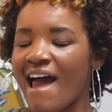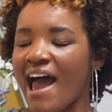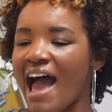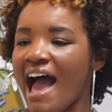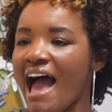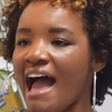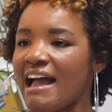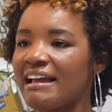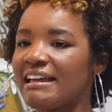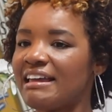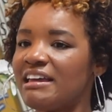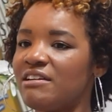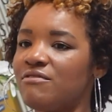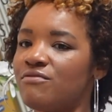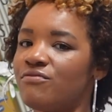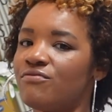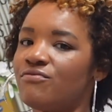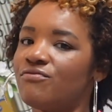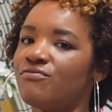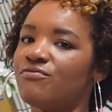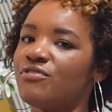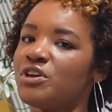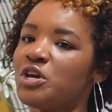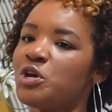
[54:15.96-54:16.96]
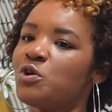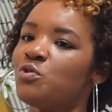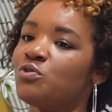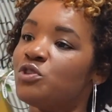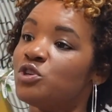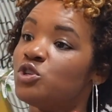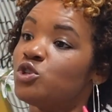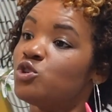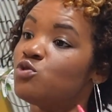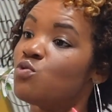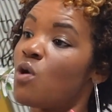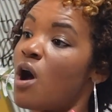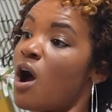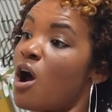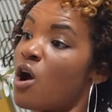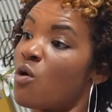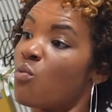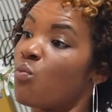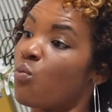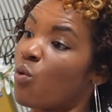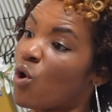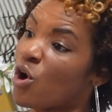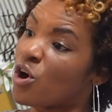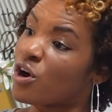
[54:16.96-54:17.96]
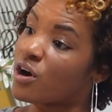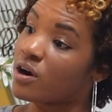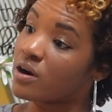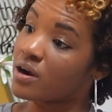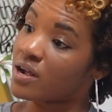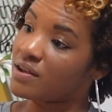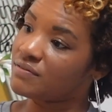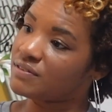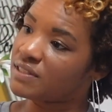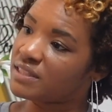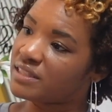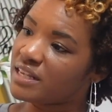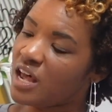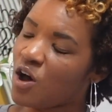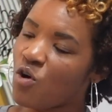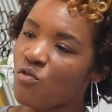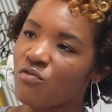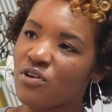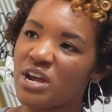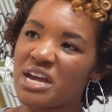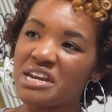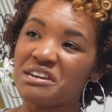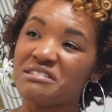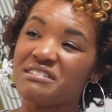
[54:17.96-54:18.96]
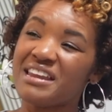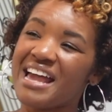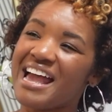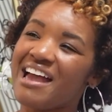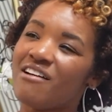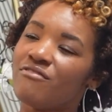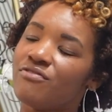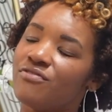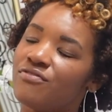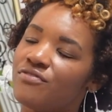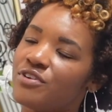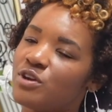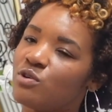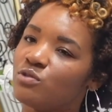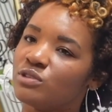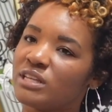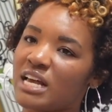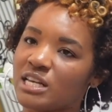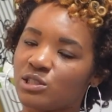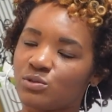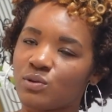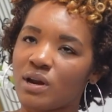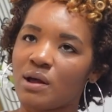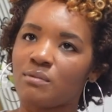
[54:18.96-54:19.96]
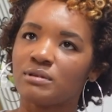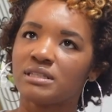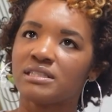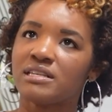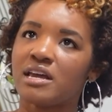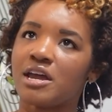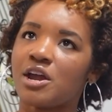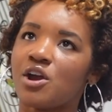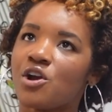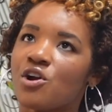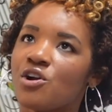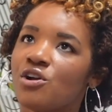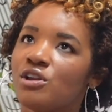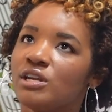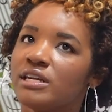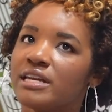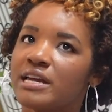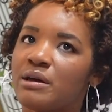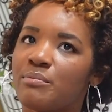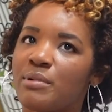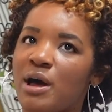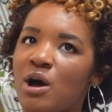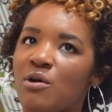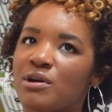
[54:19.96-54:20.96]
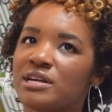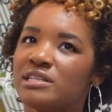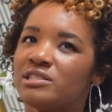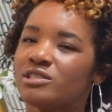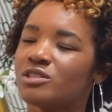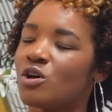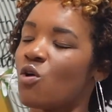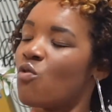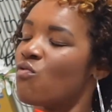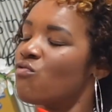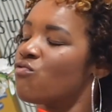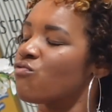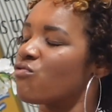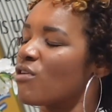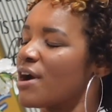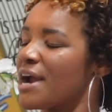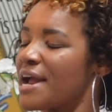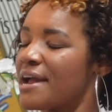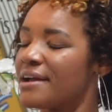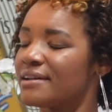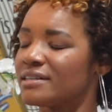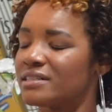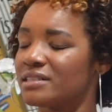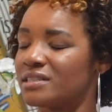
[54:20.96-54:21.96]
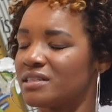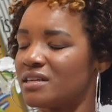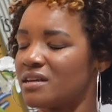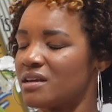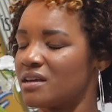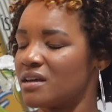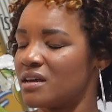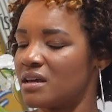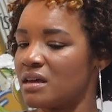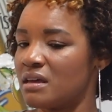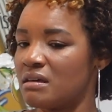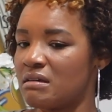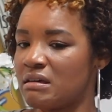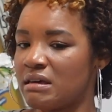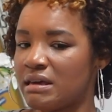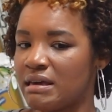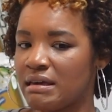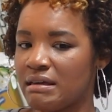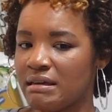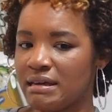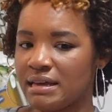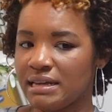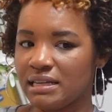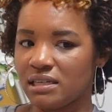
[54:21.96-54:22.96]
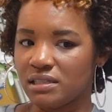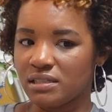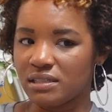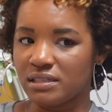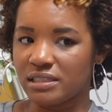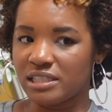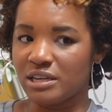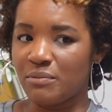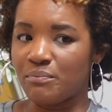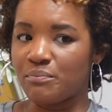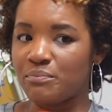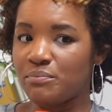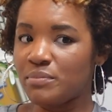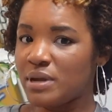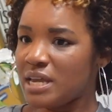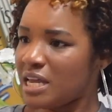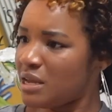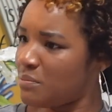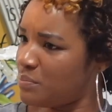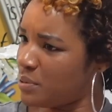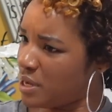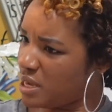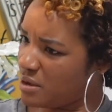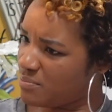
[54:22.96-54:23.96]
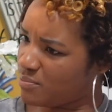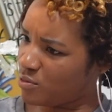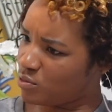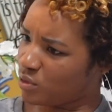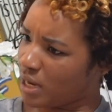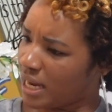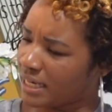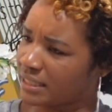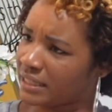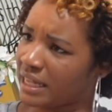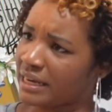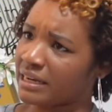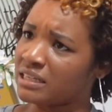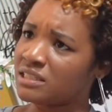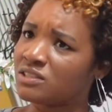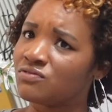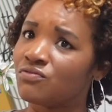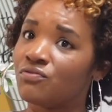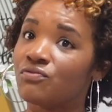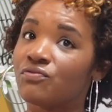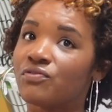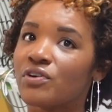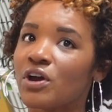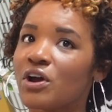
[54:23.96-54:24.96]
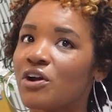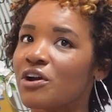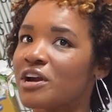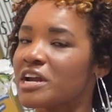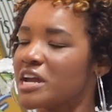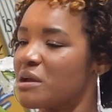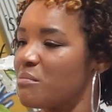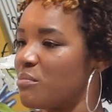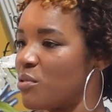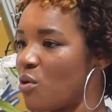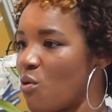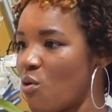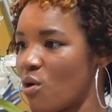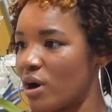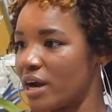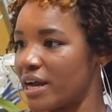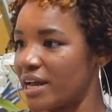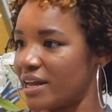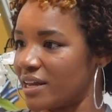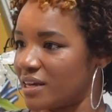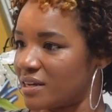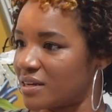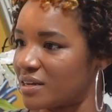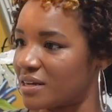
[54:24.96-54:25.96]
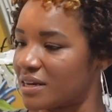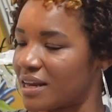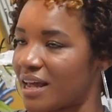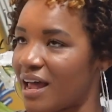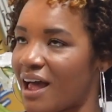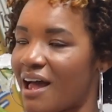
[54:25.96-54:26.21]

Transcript: I can feel that you are a worker of self, and that's what I was saying earlier about it's so rare to meet people like that. It's very important.